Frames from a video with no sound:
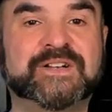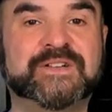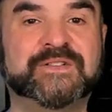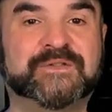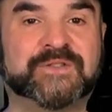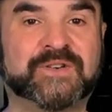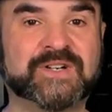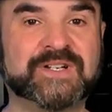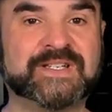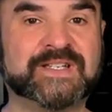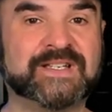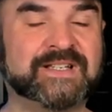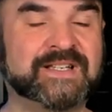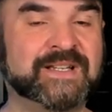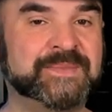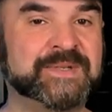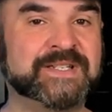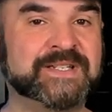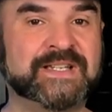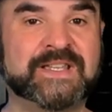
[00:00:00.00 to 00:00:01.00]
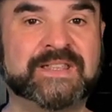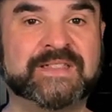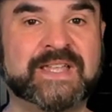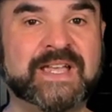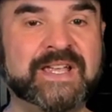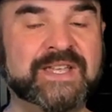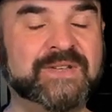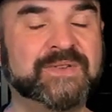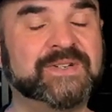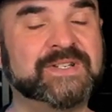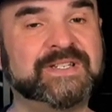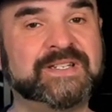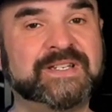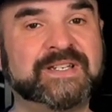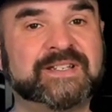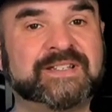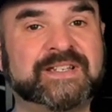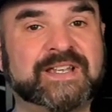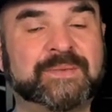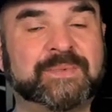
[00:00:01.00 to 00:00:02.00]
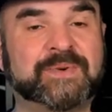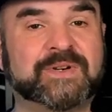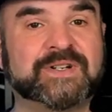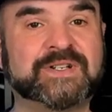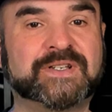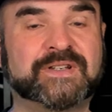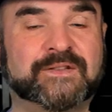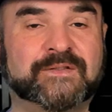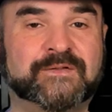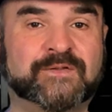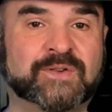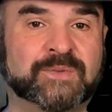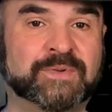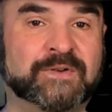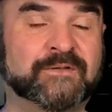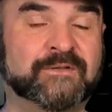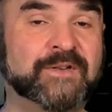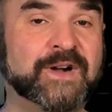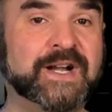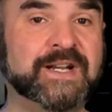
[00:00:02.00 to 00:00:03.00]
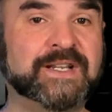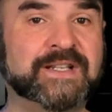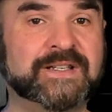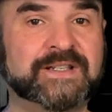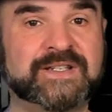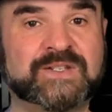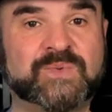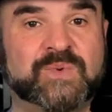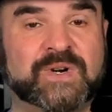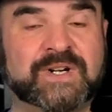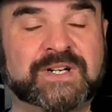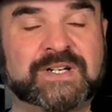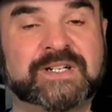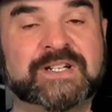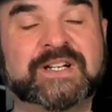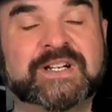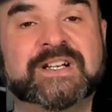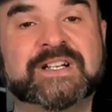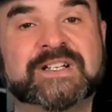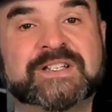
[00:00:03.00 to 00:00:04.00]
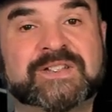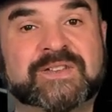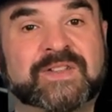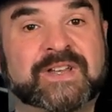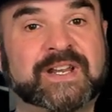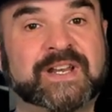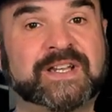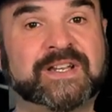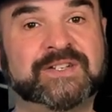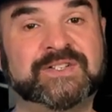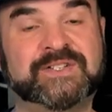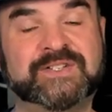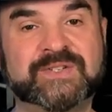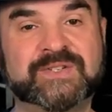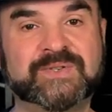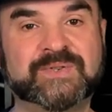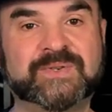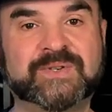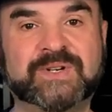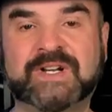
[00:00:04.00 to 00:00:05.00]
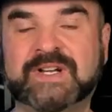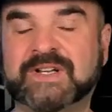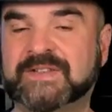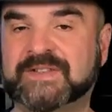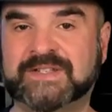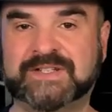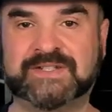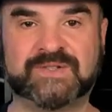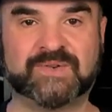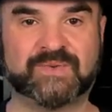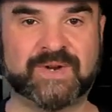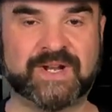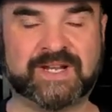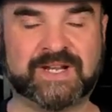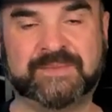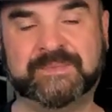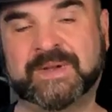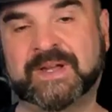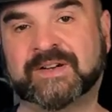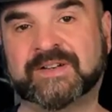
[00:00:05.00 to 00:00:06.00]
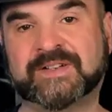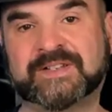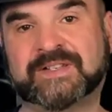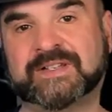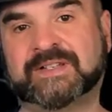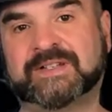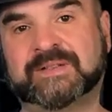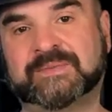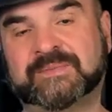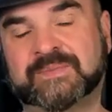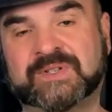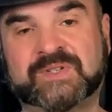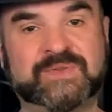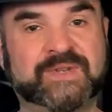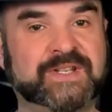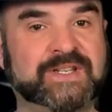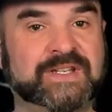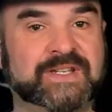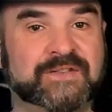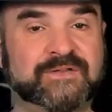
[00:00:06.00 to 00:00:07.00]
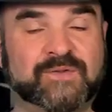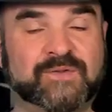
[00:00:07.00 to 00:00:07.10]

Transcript: First, let me say thank you to CXSABERs for providing this one so that I could do the direct comparison between the